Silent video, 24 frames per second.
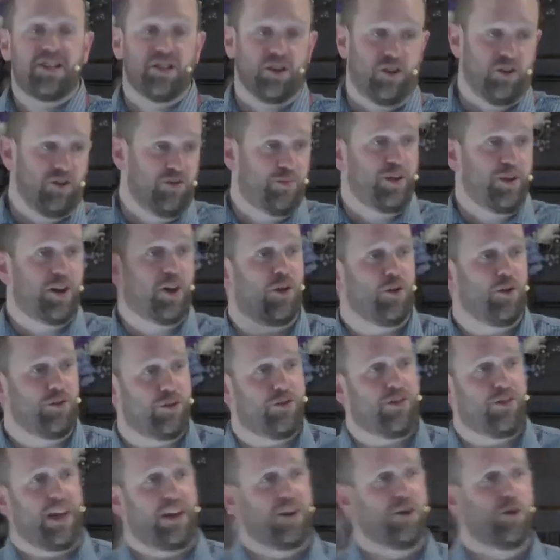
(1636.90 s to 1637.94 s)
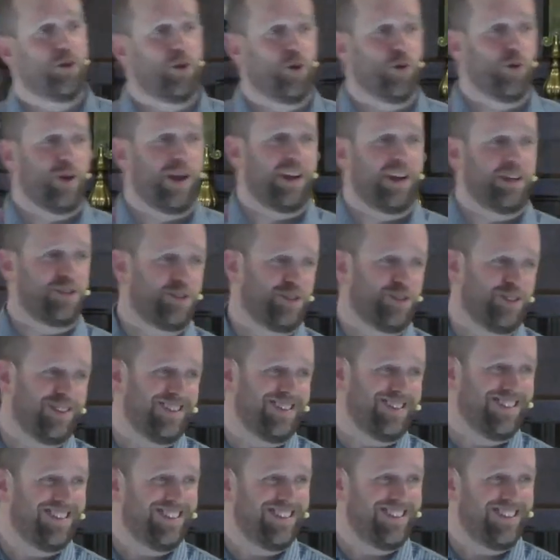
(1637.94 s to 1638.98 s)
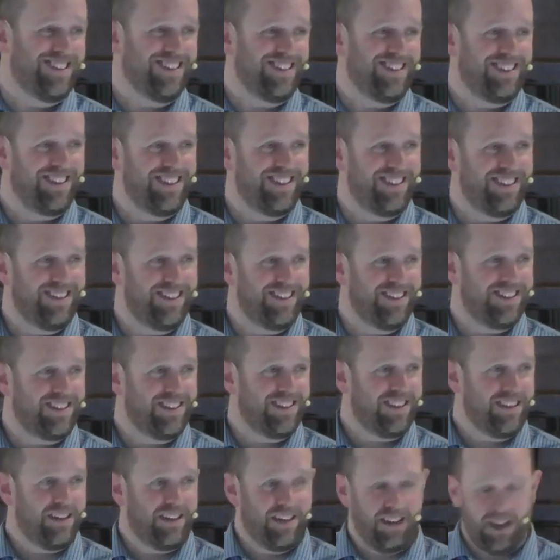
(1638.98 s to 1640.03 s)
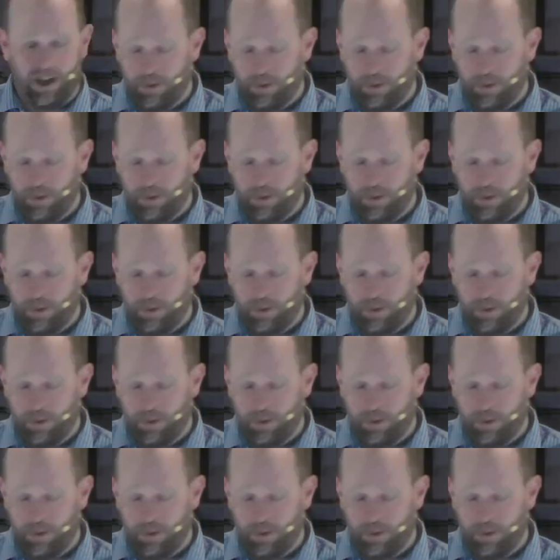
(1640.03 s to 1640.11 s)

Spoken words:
of because of that new creation? How